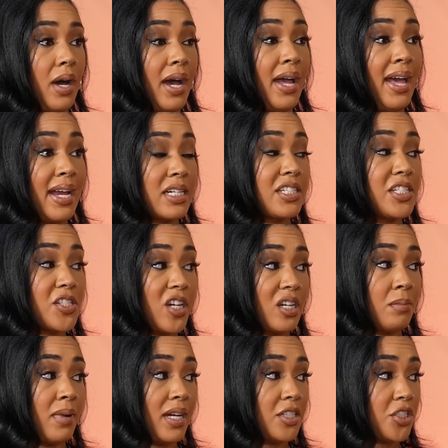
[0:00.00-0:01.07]
actually started
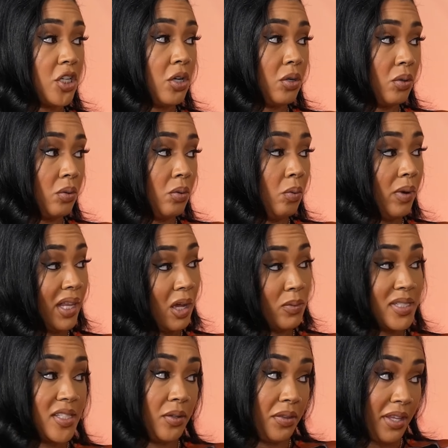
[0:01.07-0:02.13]
my show while I was
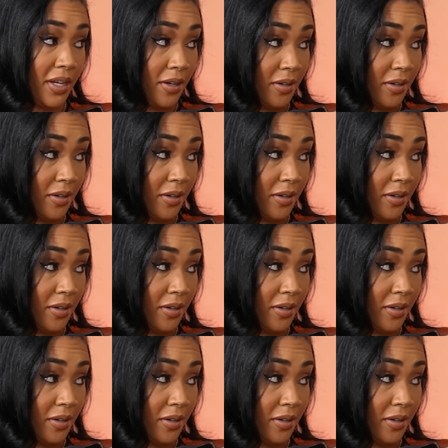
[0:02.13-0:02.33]
still there.